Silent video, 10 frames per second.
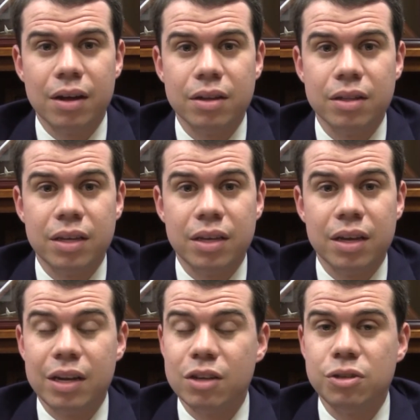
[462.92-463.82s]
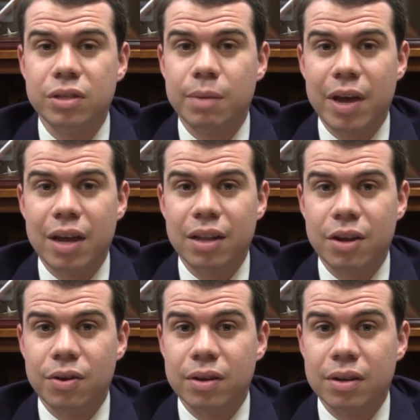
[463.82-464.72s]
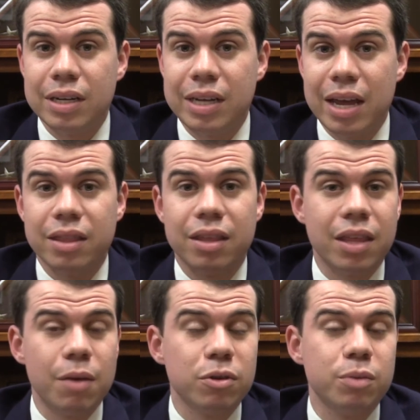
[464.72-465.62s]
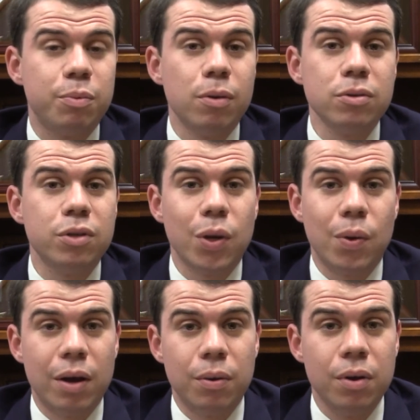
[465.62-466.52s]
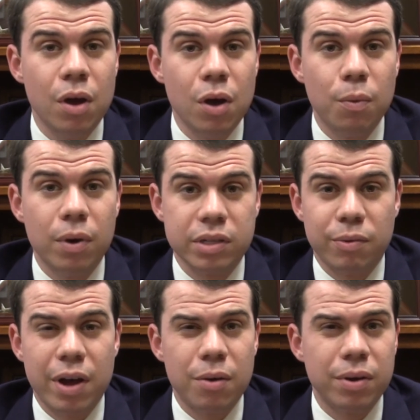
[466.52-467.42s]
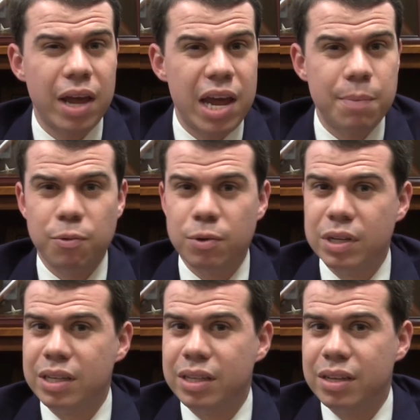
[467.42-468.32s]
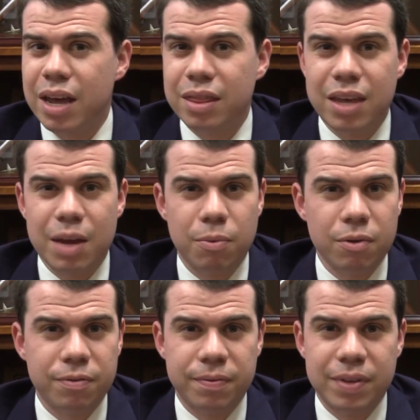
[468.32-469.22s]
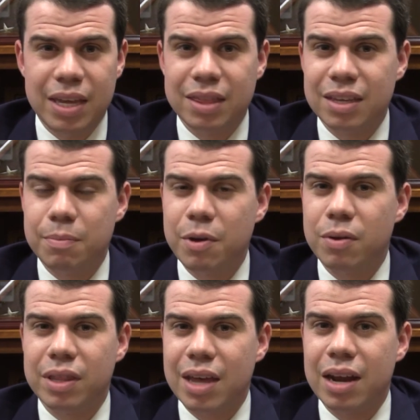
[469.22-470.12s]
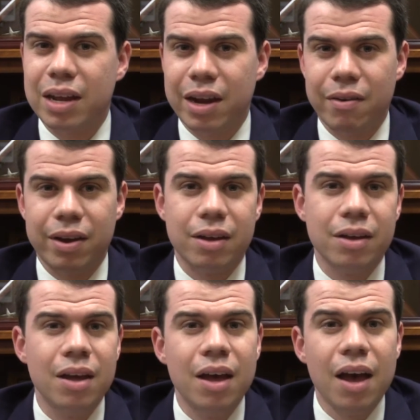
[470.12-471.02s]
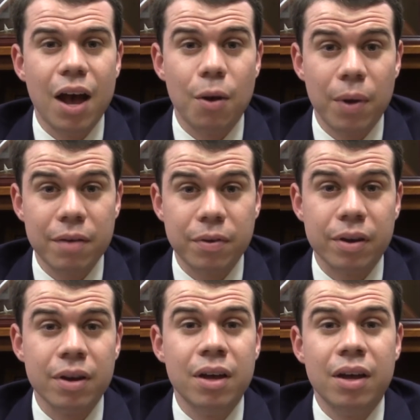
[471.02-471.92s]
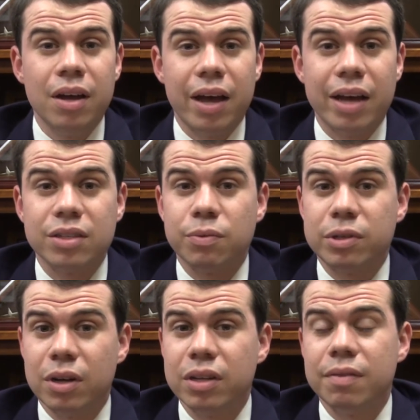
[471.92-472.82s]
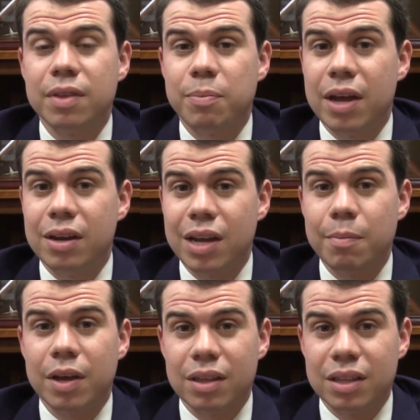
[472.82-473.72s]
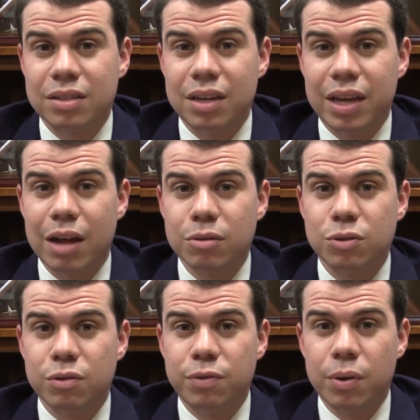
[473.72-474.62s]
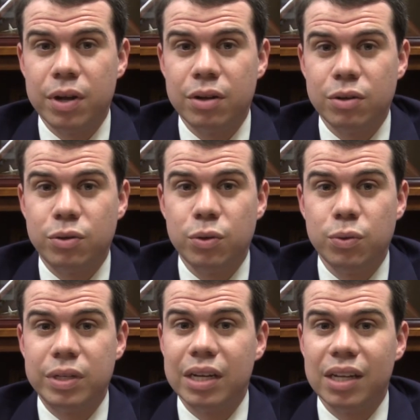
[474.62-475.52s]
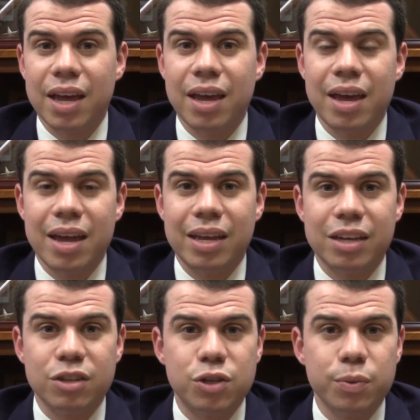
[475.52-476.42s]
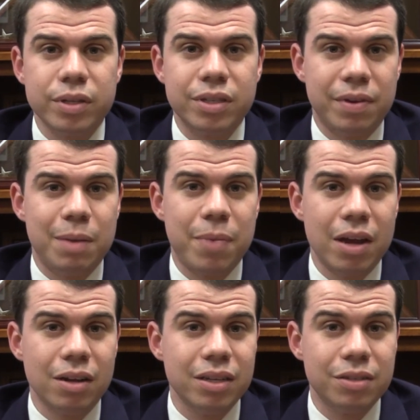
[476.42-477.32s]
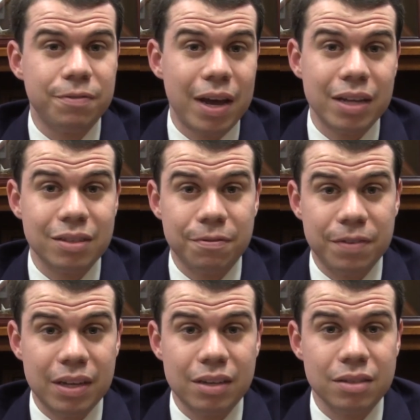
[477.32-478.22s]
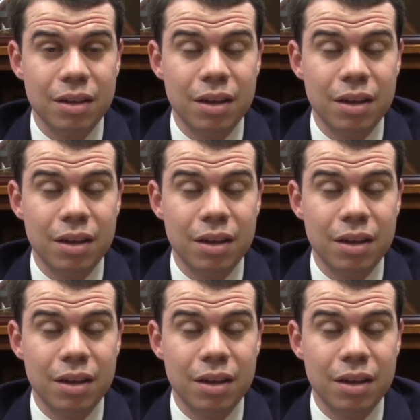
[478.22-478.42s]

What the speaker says: The initial demand letter date that they were supposed to go out was around April 10th, April 15th, and about that area. However, as a result of the pandemic, the City Council voted to delay any issuance of any penalties, fines, and fees